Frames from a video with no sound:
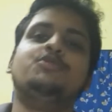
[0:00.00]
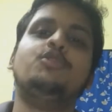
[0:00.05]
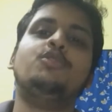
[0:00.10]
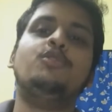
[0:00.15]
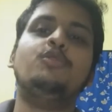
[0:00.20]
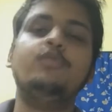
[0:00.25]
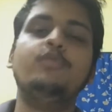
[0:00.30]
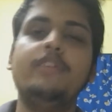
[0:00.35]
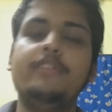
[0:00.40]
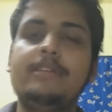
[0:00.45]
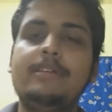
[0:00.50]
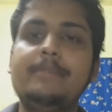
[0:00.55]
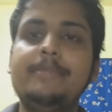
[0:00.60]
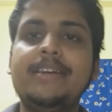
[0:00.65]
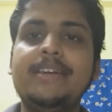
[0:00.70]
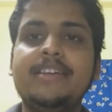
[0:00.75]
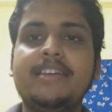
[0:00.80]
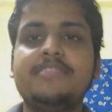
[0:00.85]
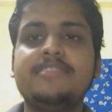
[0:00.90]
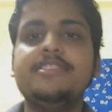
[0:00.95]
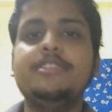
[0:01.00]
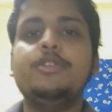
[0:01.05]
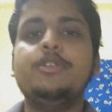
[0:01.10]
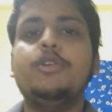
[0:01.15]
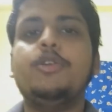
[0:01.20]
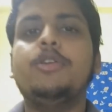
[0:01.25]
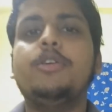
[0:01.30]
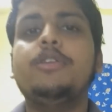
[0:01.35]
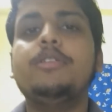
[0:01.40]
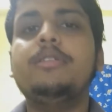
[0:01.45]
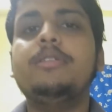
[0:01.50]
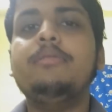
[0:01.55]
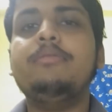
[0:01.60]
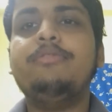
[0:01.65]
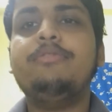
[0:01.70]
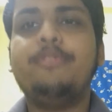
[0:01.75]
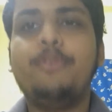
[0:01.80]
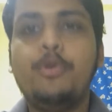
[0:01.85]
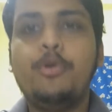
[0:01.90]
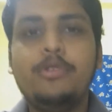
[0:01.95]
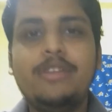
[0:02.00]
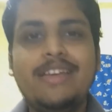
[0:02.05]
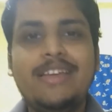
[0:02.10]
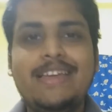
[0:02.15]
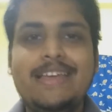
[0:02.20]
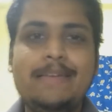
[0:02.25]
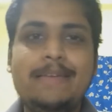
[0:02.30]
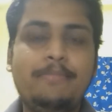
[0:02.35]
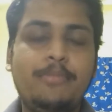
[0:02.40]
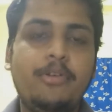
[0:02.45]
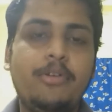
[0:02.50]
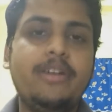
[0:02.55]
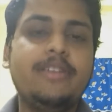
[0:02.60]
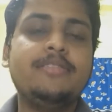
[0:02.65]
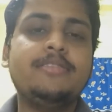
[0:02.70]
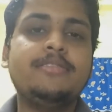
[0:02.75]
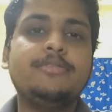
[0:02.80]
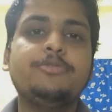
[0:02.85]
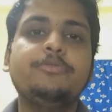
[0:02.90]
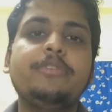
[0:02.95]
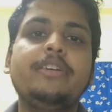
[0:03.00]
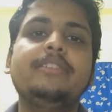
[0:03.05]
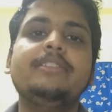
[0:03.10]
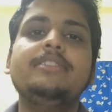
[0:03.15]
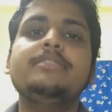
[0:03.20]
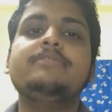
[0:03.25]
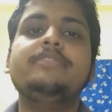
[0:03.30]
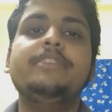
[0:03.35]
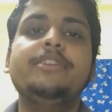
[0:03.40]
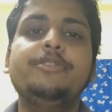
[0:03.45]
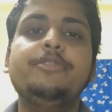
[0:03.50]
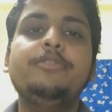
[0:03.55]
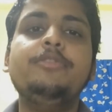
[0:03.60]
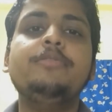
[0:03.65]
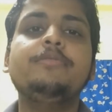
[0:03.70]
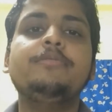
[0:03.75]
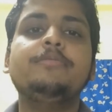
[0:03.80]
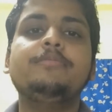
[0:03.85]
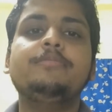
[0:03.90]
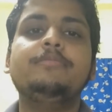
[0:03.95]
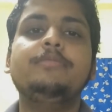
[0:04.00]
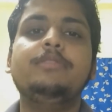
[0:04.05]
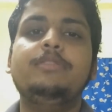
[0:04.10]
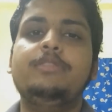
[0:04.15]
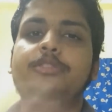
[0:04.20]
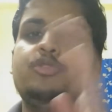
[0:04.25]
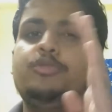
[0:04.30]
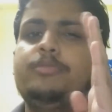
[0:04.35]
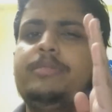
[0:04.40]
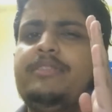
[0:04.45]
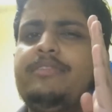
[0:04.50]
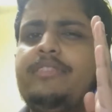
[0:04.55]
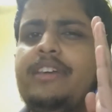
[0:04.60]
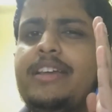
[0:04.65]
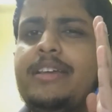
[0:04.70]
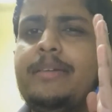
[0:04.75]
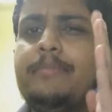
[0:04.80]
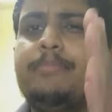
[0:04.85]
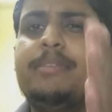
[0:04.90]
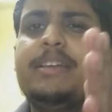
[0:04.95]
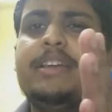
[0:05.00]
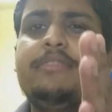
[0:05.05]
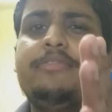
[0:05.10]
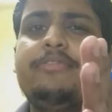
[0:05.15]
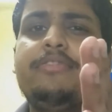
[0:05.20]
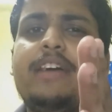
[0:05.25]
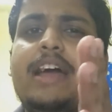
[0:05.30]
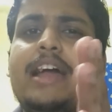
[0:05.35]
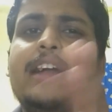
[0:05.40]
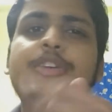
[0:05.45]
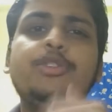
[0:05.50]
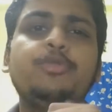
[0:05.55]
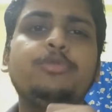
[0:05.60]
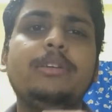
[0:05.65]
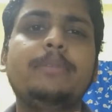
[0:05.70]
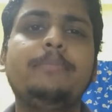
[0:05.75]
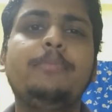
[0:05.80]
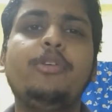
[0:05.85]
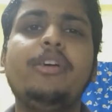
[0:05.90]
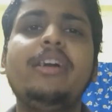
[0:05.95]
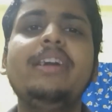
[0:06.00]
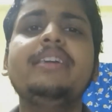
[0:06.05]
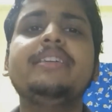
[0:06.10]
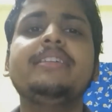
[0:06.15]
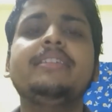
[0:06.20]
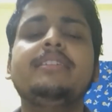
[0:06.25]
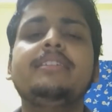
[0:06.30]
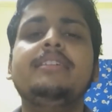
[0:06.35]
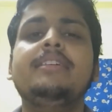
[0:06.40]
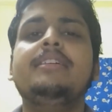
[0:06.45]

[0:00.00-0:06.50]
So we will be touching on four key points today in this video, to be very brief and to the point.